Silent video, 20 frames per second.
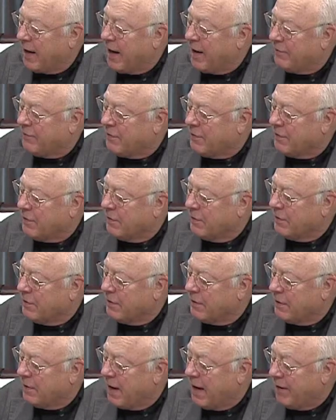after
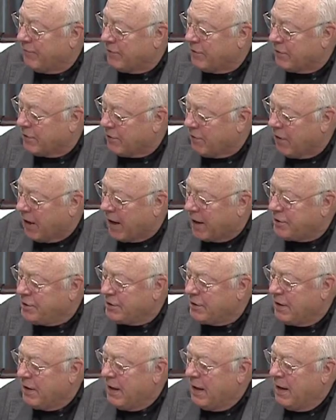the
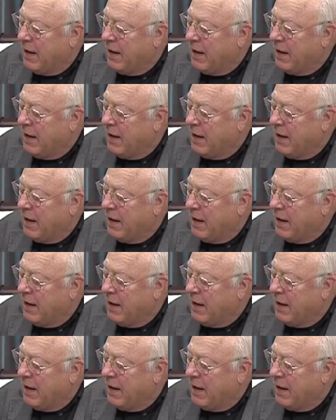crash,